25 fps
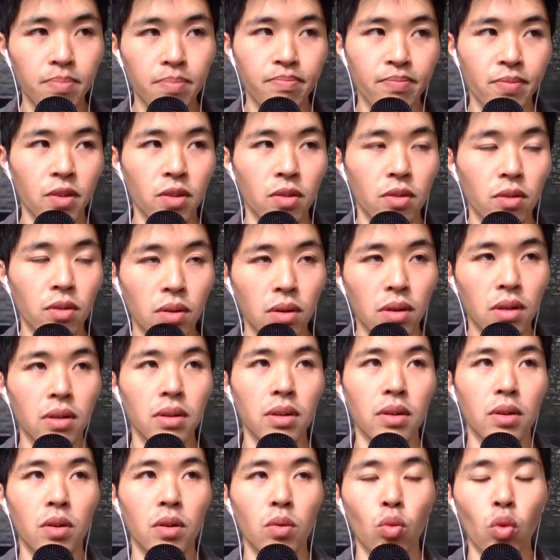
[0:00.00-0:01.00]
you know
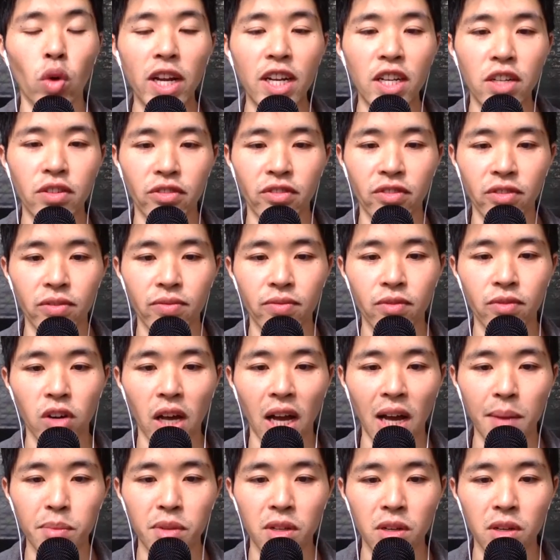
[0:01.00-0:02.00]
a range of
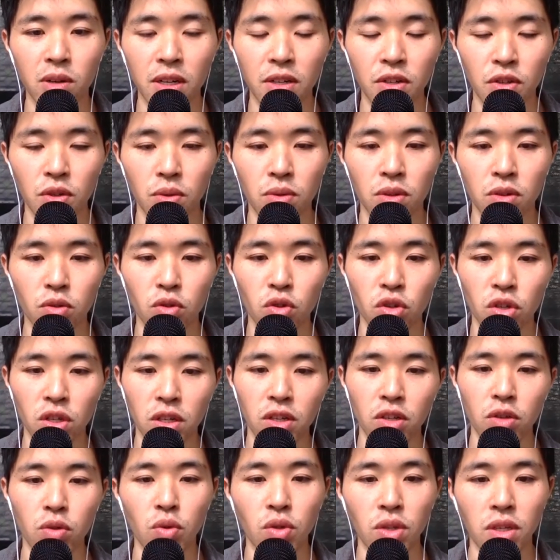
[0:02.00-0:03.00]
vocabulary, and so they usually
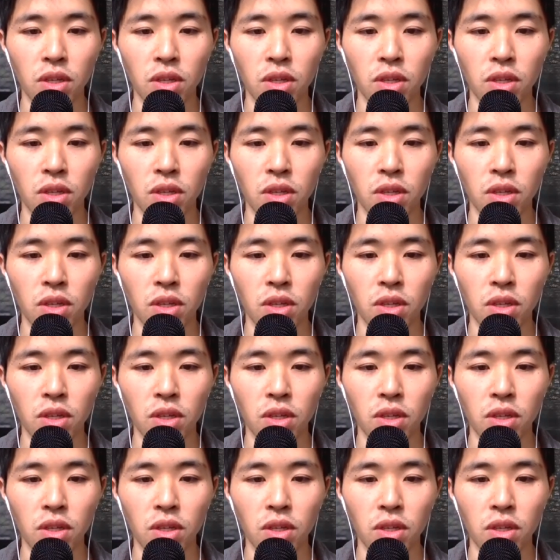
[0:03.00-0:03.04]
use the